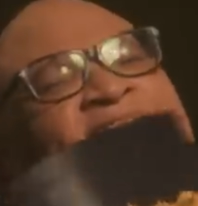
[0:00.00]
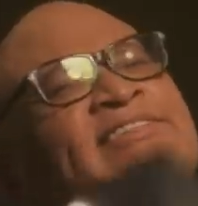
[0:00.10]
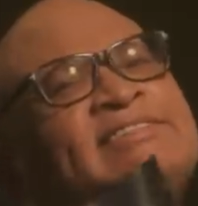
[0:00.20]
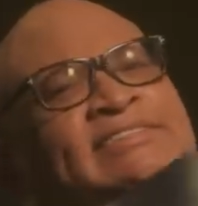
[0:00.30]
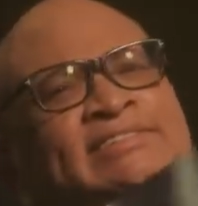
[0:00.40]

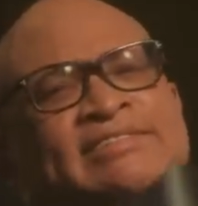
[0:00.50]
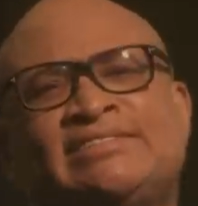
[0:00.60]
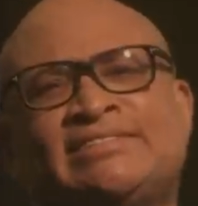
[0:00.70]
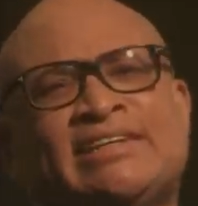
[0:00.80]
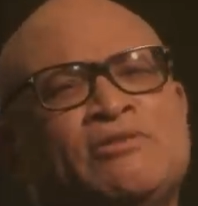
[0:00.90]
oh
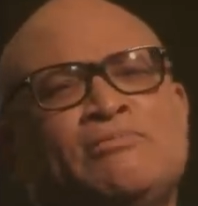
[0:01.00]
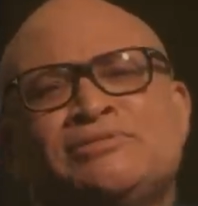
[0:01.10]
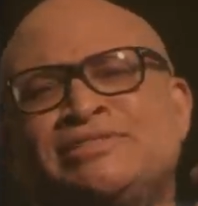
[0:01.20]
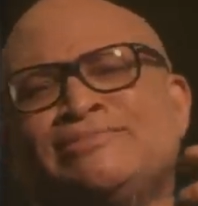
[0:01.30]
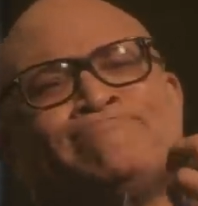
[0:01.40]
God, I
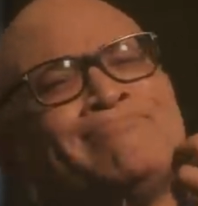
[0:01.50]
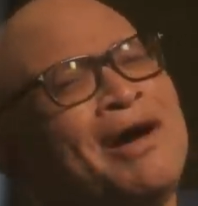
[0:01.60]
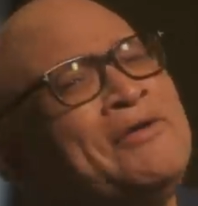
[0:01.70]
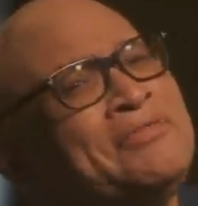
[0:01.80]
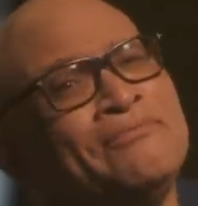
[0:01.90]
almost
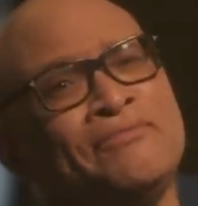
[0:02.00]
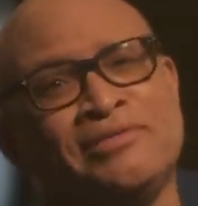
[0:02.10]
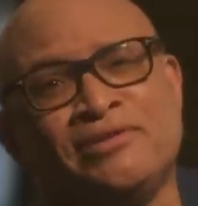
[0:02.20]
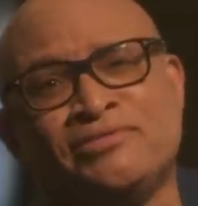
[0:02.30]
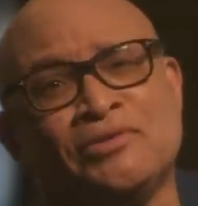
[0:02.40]
admire them for
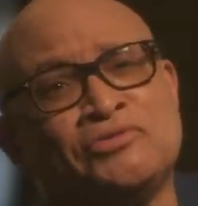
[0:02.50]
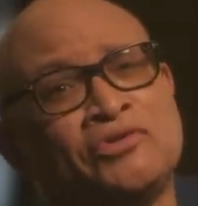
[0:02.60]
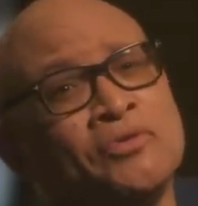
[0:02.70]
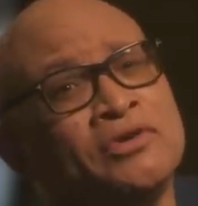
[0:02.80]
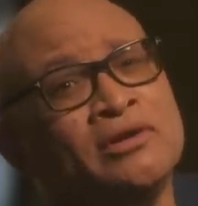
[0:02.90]
this. They're
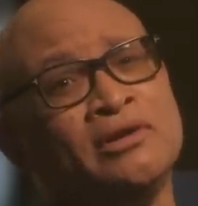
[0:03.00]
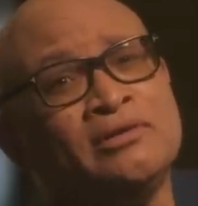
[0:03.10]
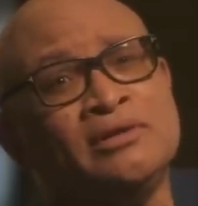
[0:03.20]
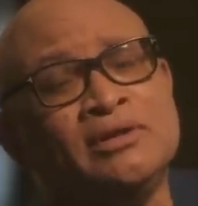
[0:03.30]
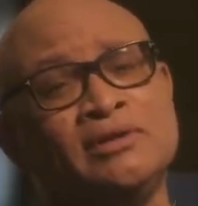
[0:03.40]
so
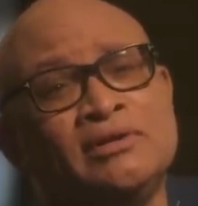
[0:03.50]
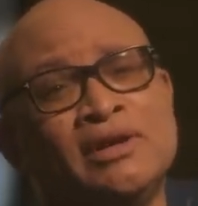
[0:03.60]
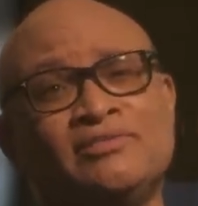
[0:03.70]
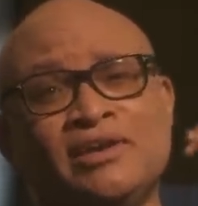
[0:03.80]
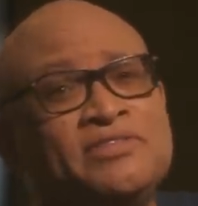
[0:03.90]
good.
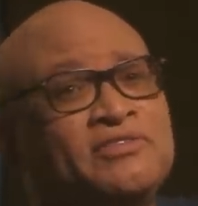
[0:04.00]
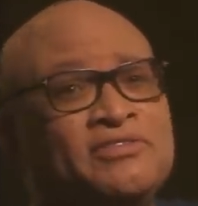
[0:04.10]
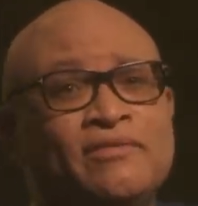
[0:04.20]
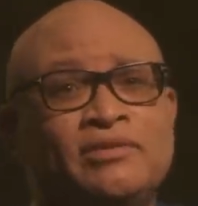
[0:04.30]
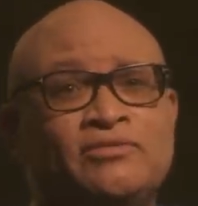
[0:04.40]
Because in the
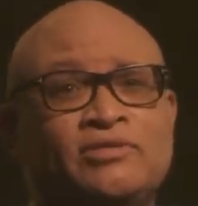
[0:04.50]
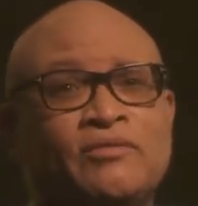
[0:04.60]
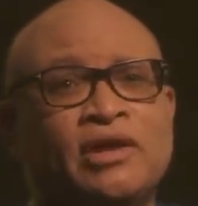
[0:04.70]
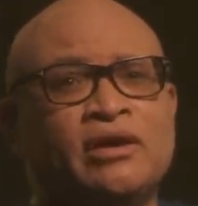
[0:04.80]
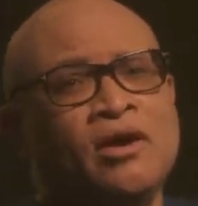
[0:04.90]
70s, they
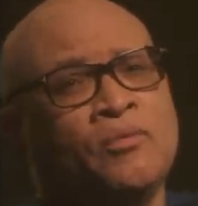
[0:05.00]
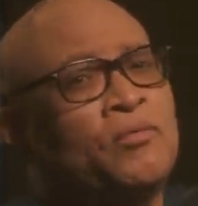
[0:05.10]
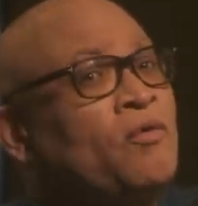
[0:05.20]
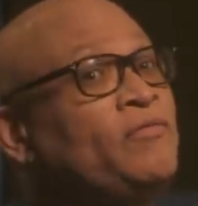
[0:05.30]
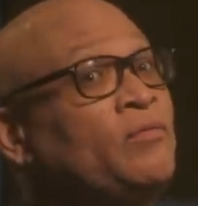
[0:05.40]
were like,
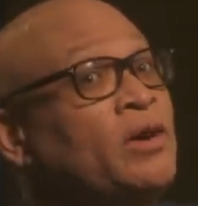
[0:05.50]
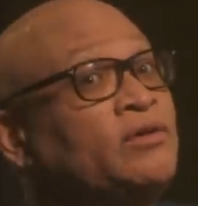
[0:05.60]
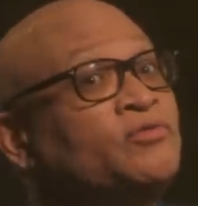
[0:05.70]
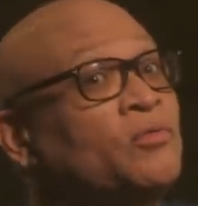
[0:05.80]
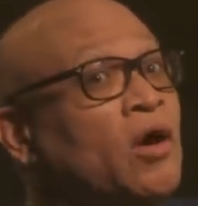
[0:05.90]
Roe v. Wade
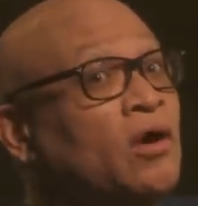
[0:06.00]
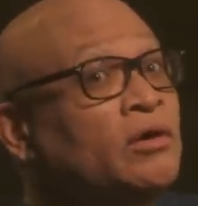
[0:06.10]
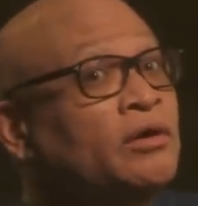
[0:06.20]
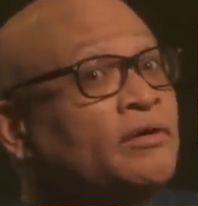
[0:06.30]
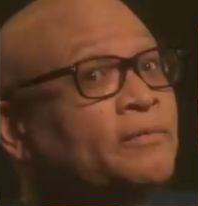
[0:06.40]
is
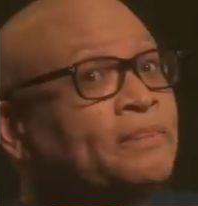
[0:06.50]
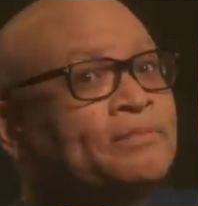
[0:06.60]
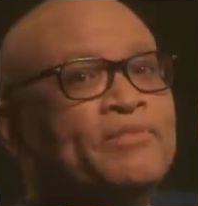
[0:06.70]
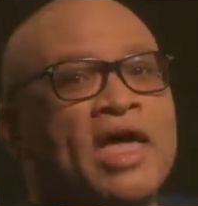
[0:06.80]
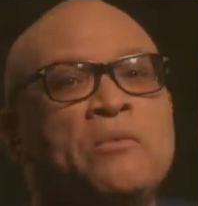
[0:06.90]
wrong,
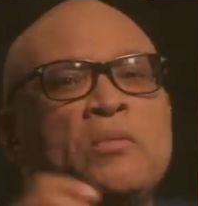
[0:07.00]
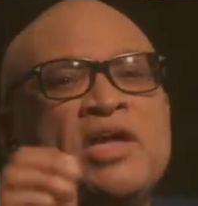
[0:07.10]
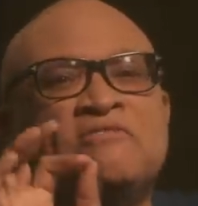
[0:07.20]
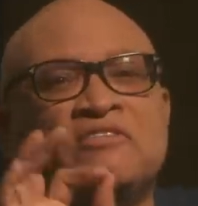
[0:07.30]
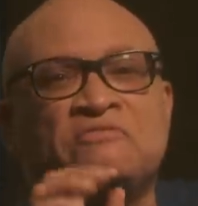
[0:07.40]
and we
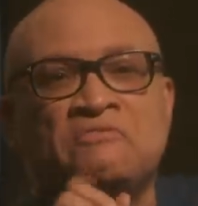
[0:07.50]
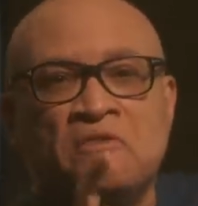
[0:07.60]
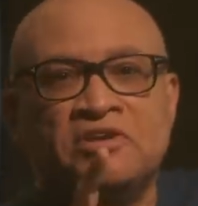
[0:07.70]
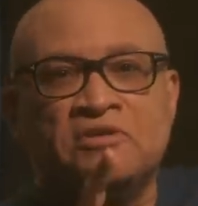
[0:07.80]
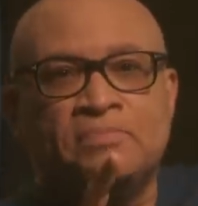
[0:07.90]
have a
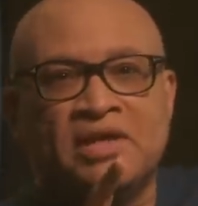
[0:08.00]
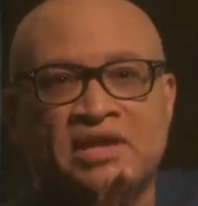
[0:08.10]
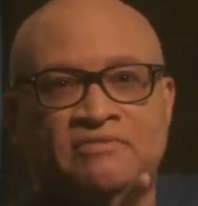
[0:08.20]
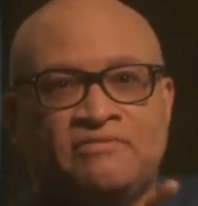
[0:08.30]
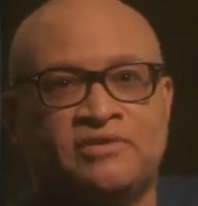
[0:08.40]
40-year
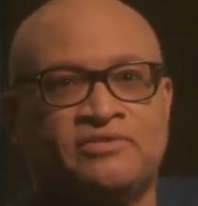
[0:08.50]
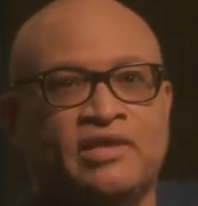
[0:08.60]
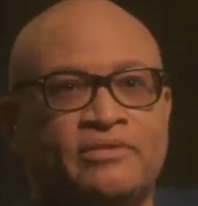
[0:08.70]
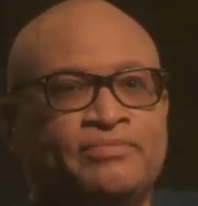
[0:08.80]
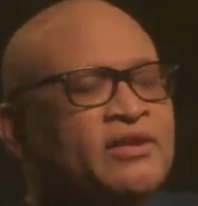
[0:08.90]
plan to fix
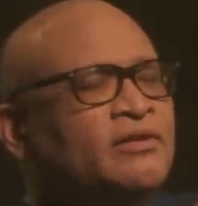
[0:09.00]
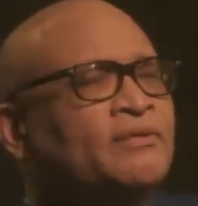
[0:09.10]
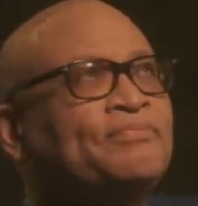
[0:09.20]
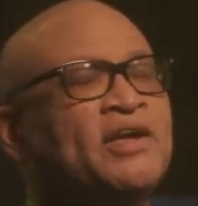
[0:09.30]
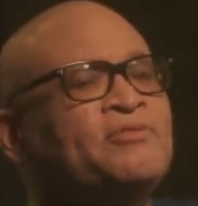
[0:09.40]
that.
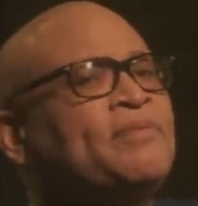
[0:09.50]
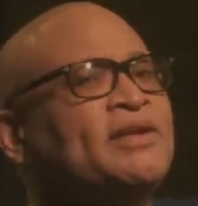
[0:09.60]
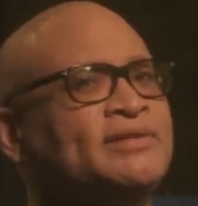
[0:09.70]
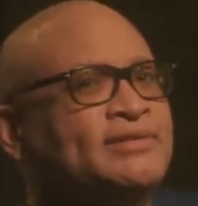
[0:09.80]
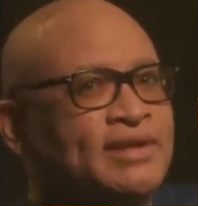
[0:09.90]
They
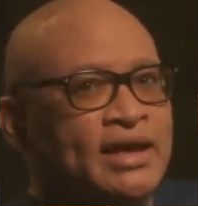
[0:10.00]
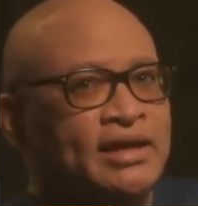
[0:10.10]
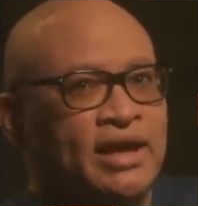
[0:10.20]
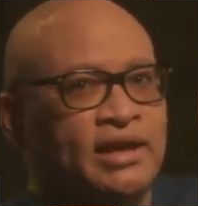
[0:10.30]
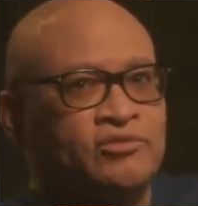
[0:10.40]
spent
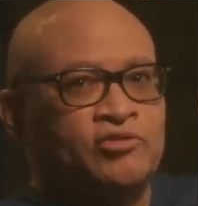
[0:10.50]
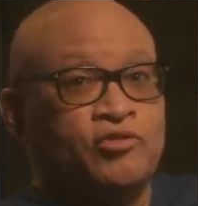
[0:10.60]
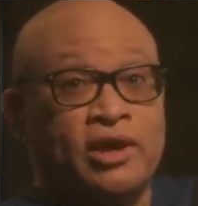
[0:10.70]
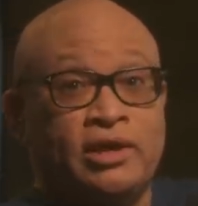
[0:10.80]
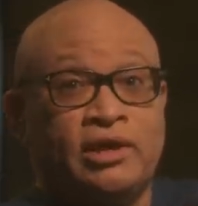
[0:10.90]
decades
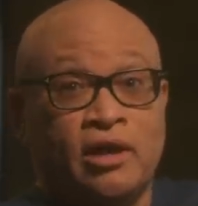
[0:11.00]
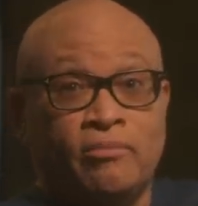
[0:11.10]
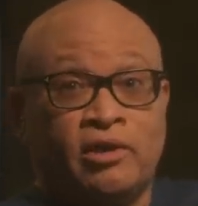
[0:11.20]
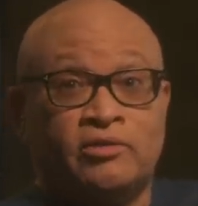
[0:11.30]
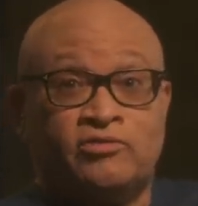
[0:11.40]
training
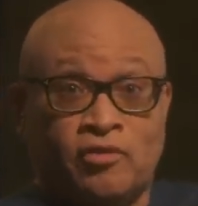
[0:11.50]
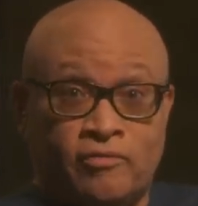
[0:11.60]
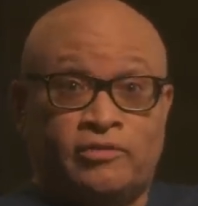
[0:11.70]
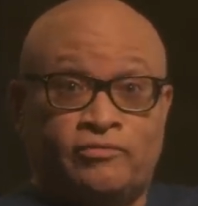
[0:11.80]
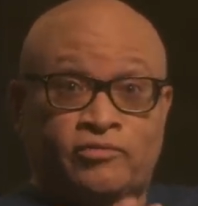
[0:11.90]
up
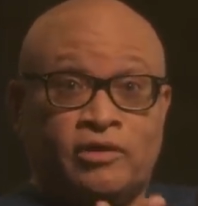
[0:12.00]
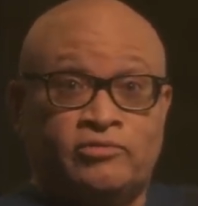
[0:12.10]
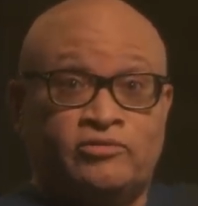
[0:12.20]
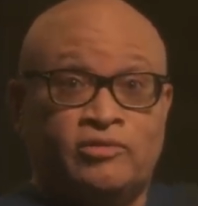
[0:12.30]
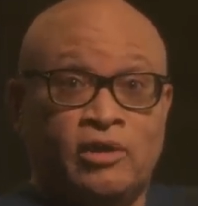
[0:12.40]
conservative
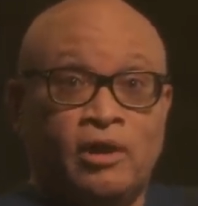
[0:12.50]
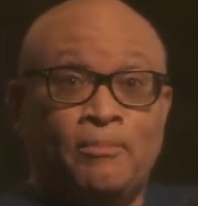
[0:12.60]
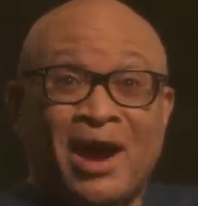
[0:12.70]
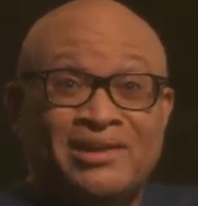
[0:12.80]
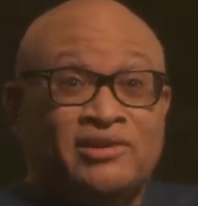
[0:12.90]
judges
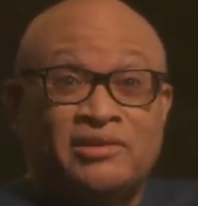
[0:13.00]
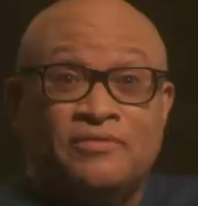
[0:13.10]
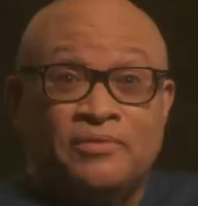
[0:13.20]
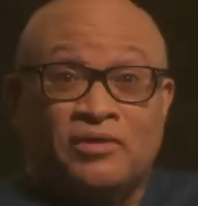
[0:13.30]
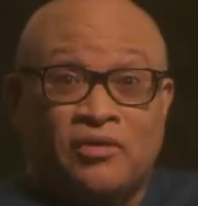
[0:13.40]
practically
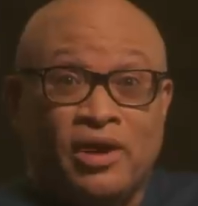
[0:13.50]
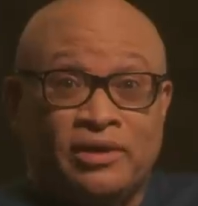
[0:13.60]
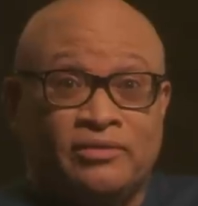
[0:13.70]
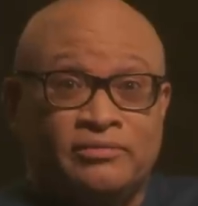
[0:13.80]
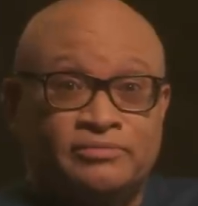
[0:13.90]
from the
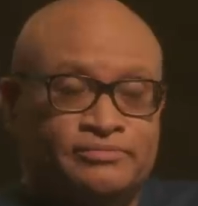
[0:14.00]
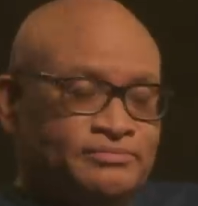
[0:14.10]
cradle.